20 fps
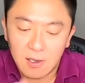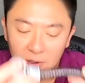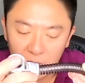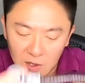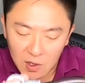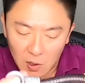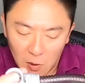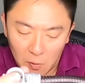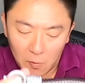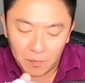
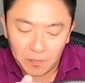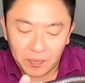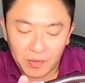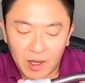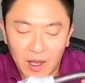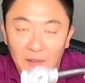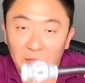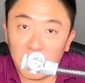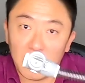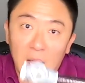So
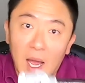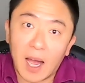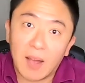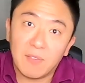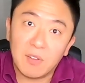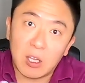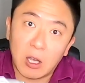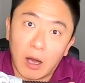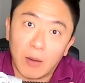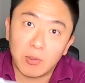if you
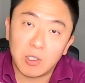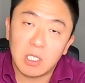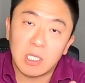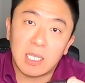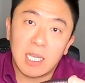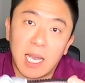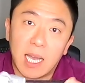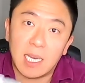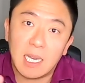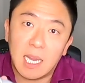have the option to
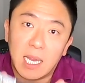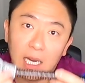get